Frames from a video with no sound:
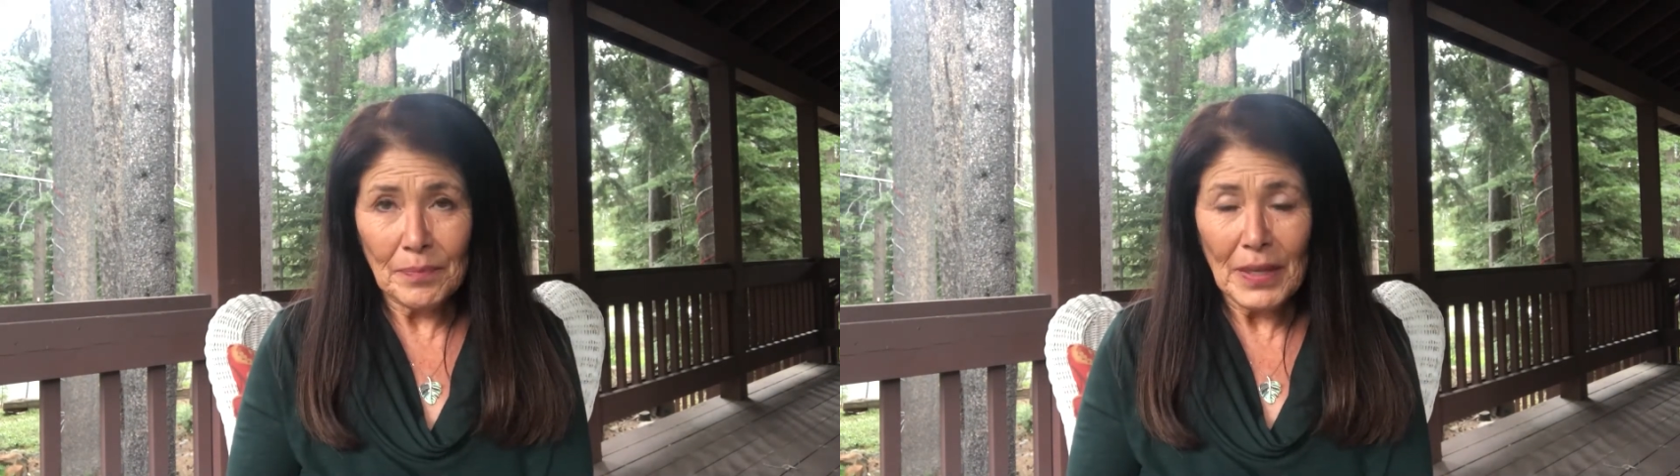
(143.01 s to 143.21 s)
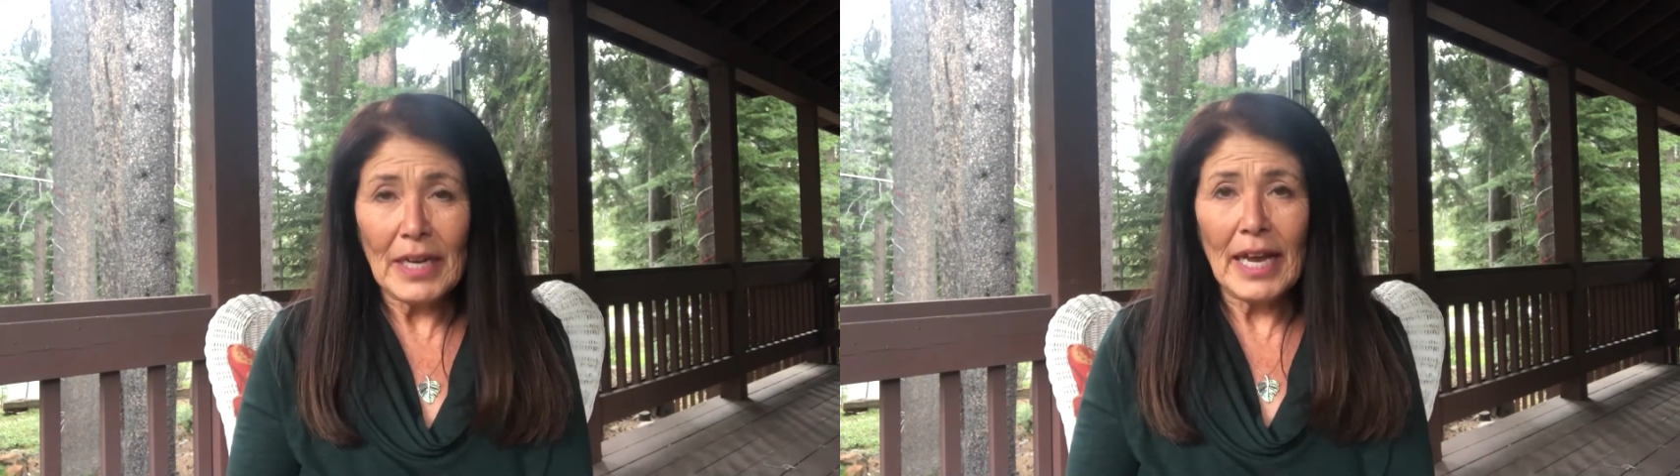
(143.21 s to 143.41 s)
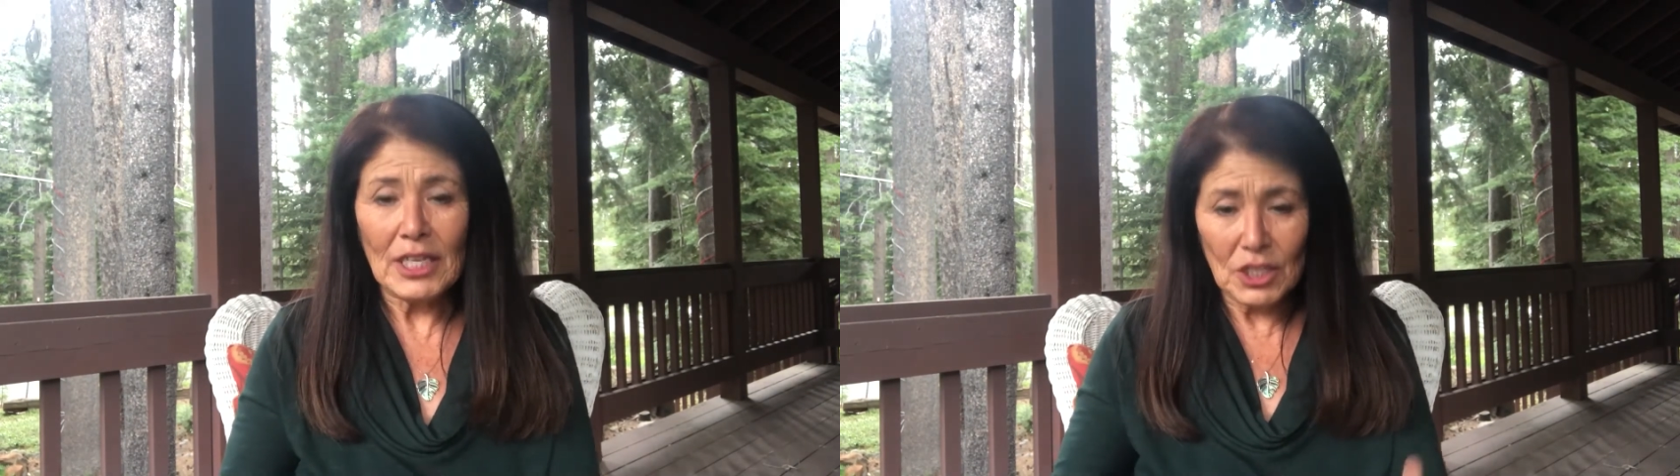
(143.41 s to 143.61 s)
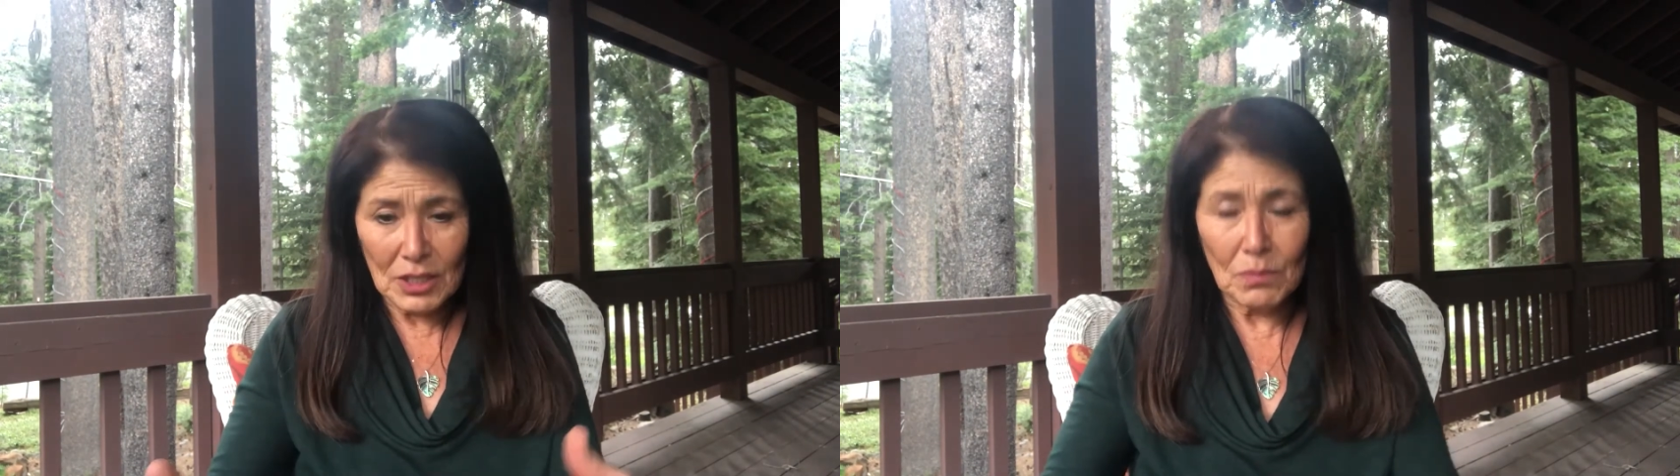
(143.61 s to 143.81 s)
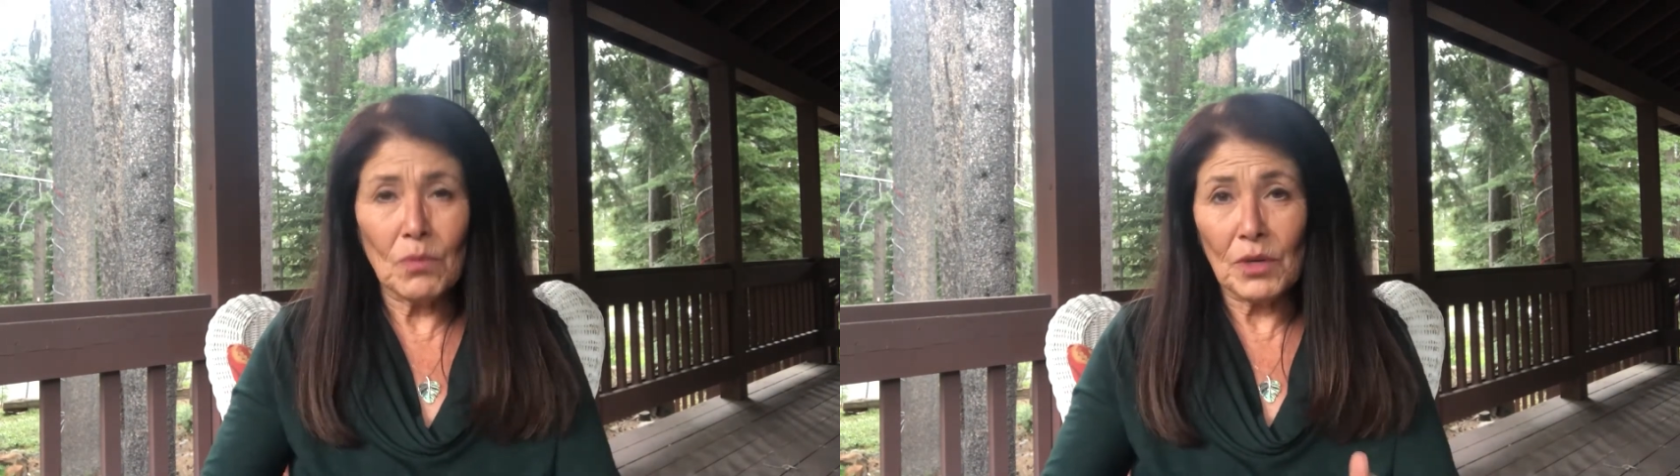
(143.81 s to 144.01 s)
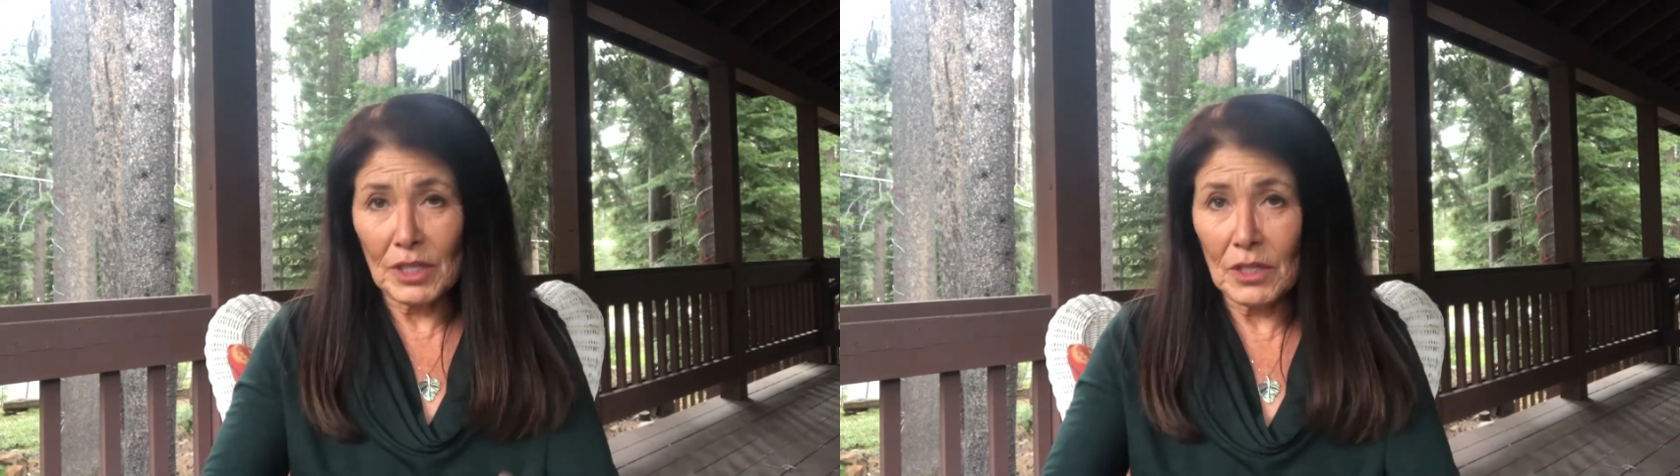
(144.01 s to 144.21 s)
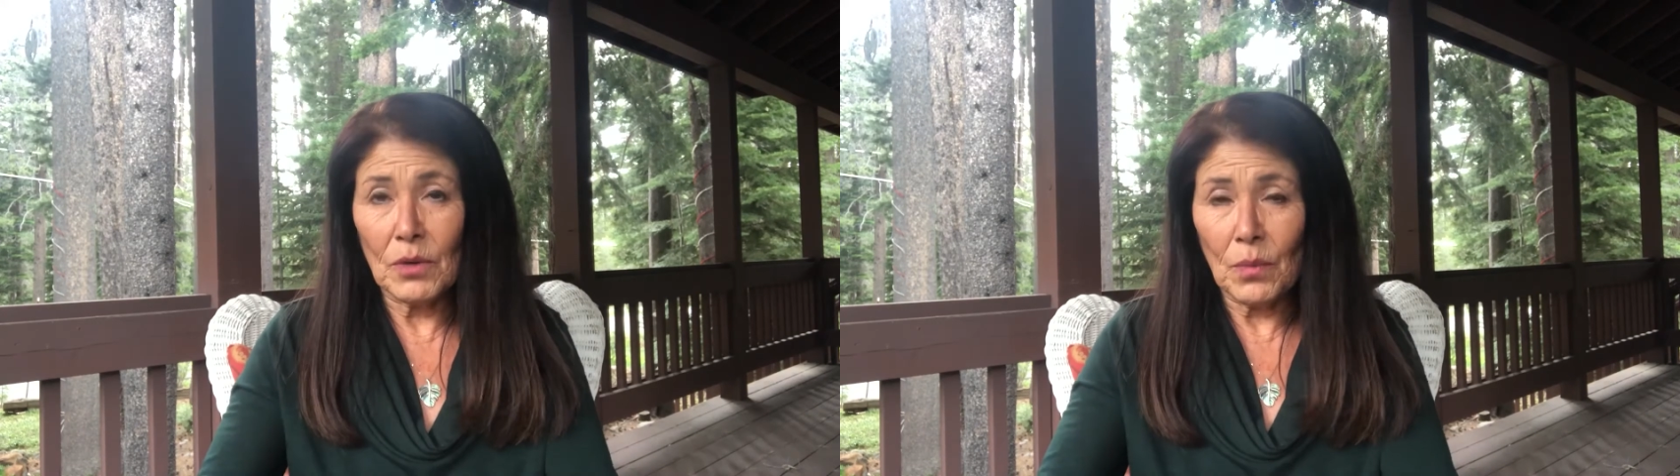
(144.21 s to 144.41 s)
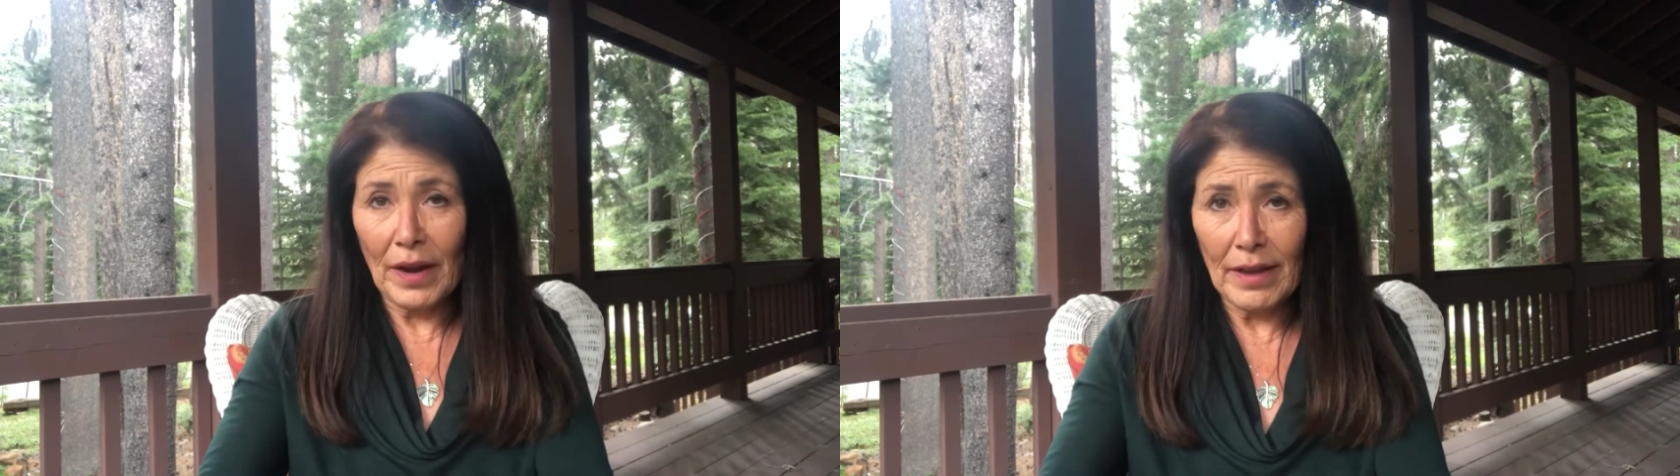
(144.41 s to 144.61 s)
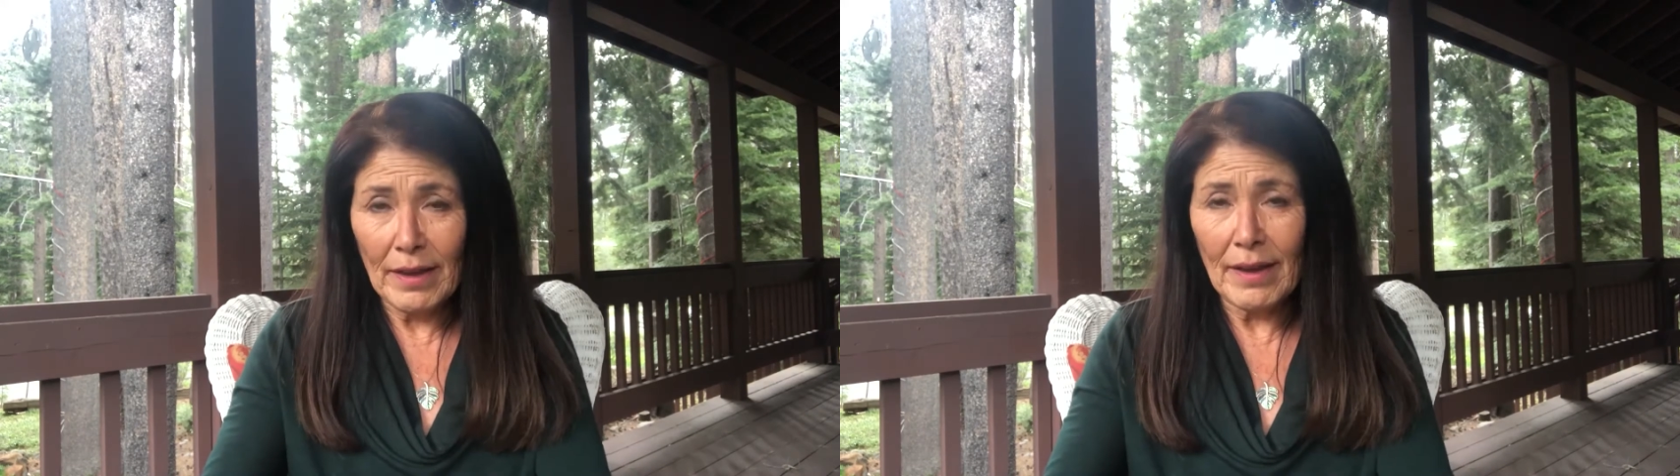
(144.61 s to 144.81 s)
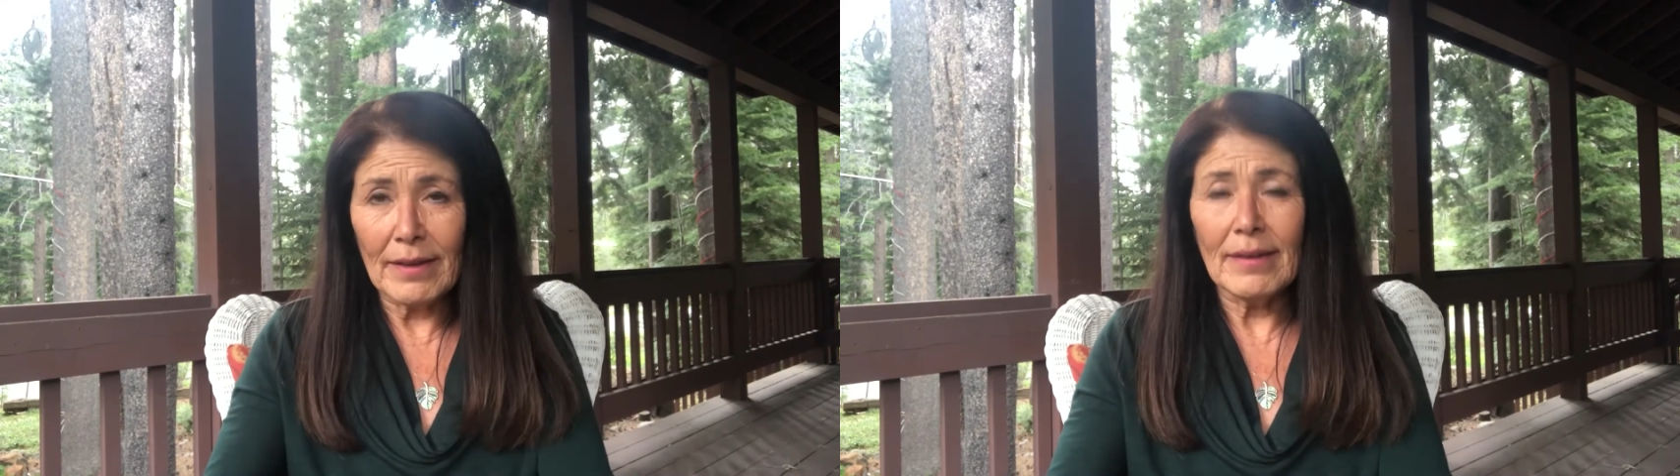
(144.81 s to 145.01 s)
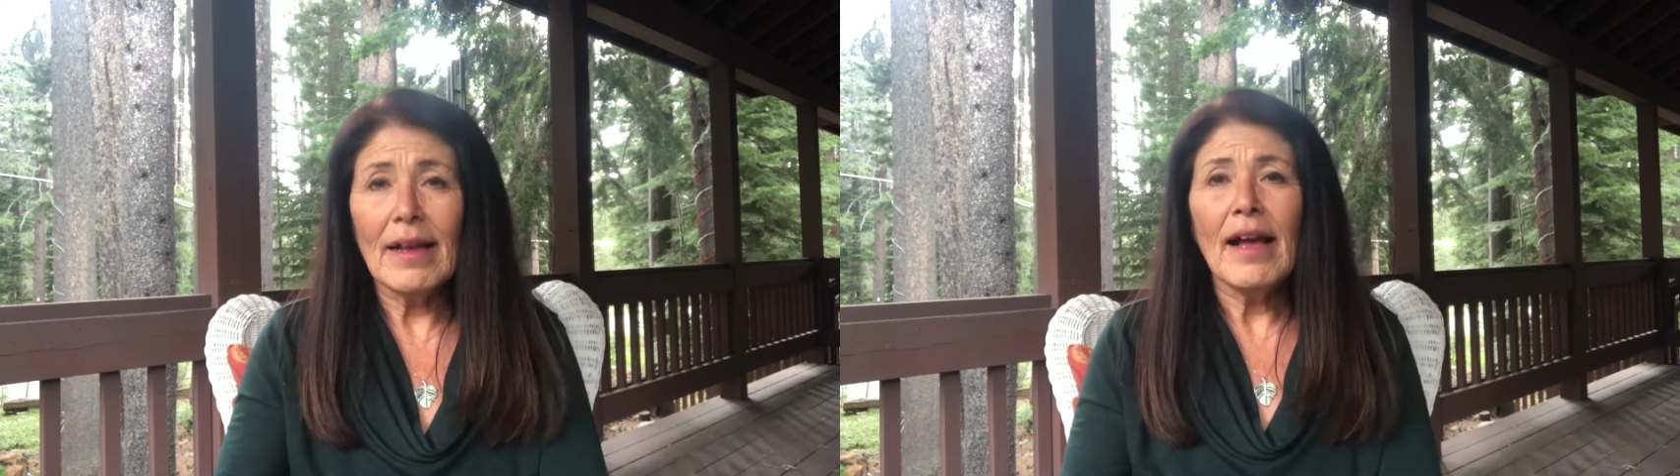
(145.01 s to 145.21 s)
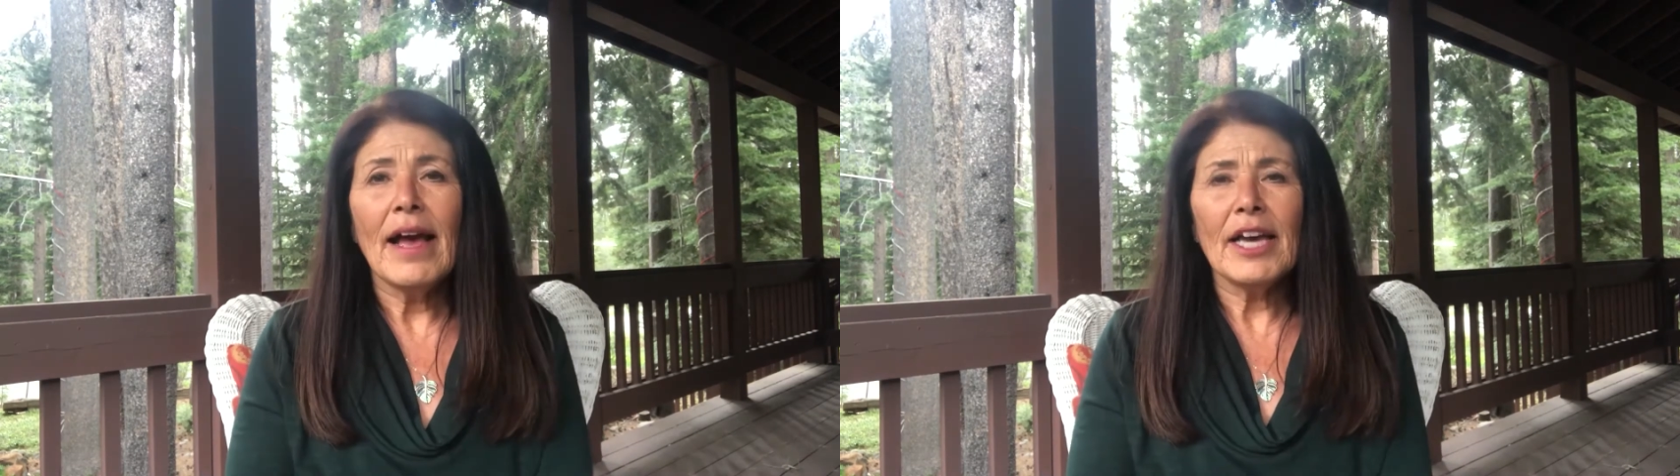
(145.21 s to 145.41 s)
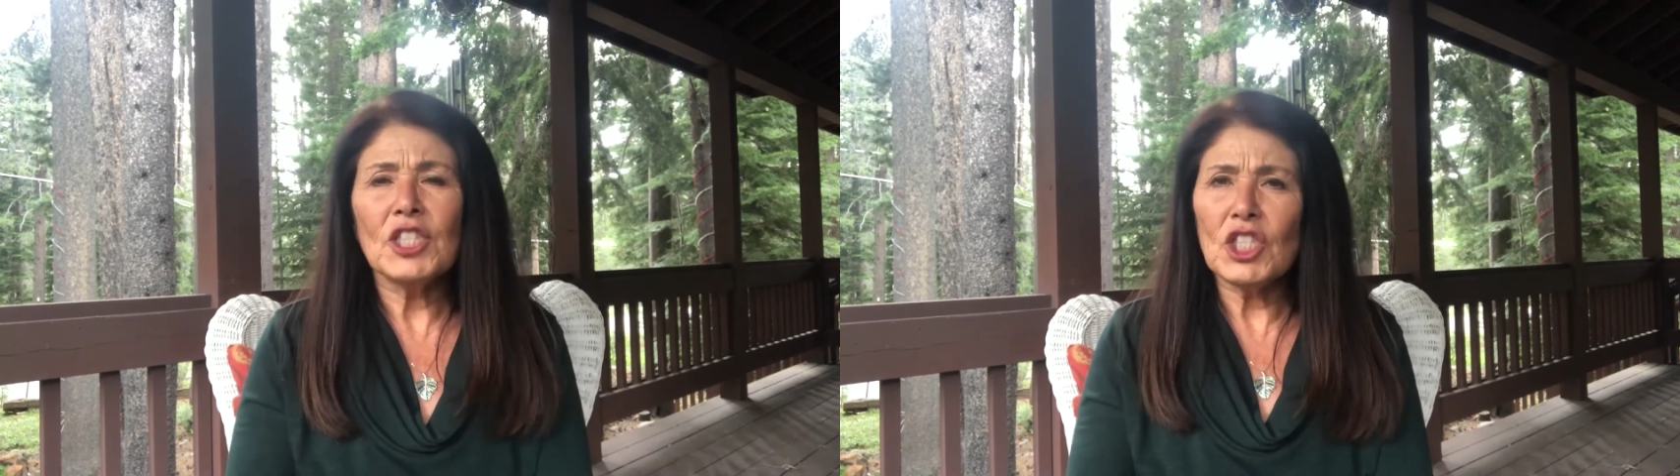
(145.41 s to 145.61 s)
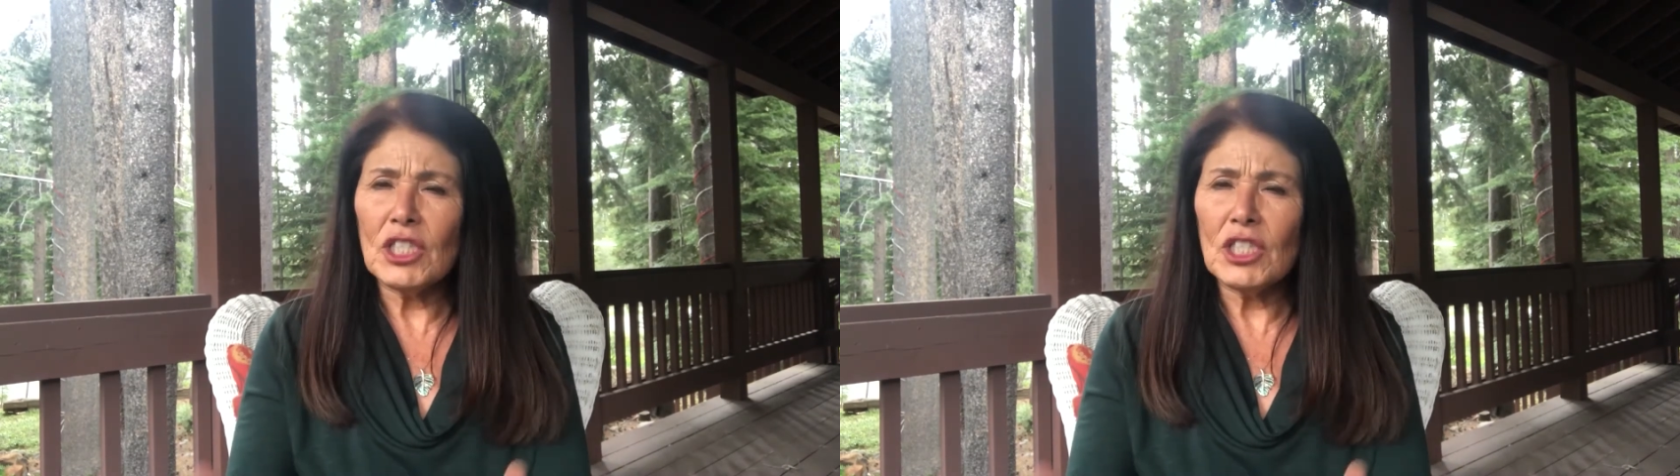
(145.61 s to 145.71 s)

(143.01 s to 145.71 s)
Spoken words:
and had just worked her way in. And